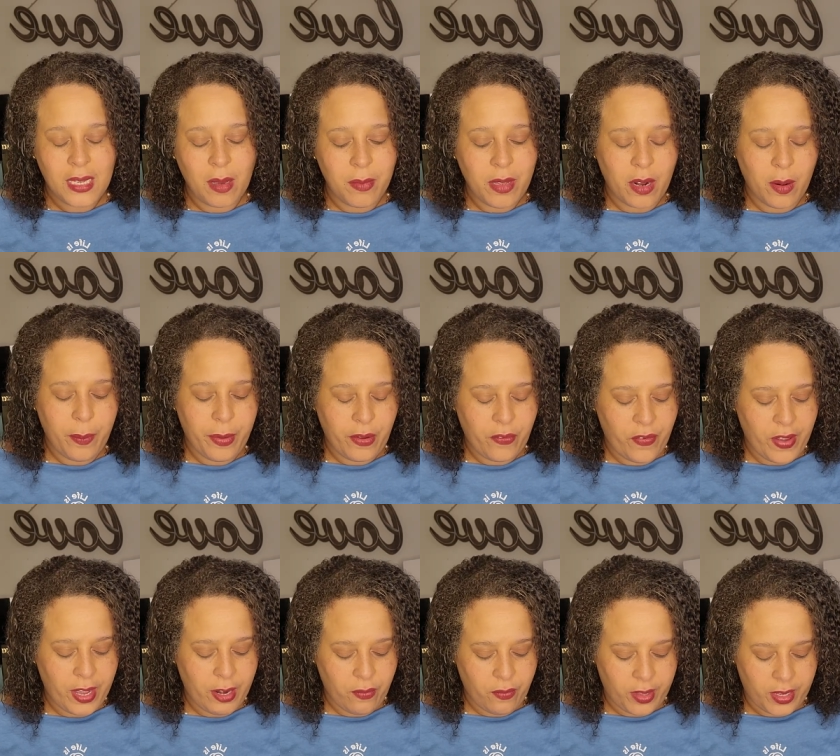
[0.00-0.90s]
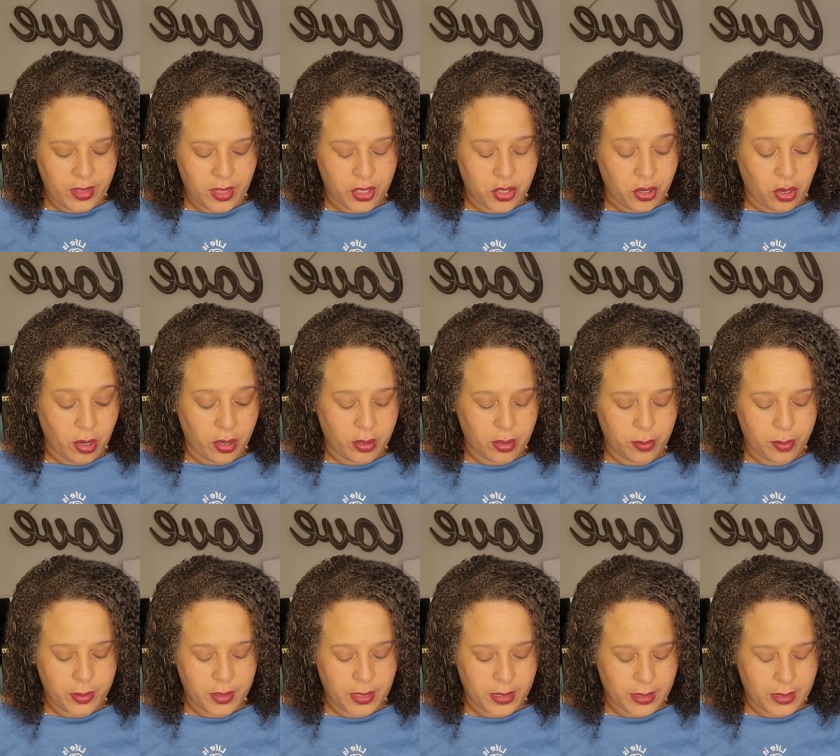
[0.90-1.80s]
I'm not a big fan of like the dark
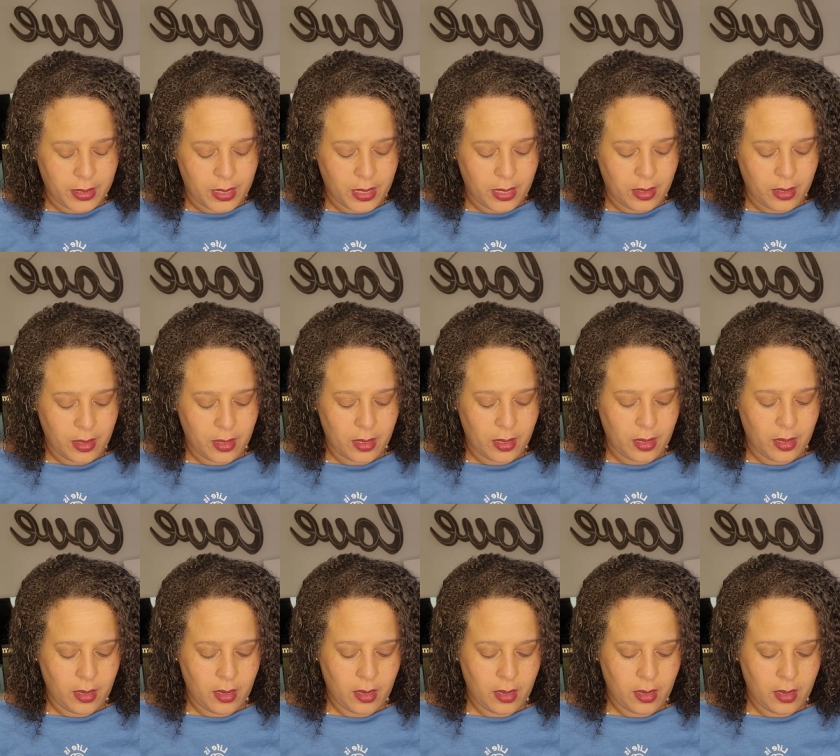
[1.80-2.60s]
lipsticks kind of thing.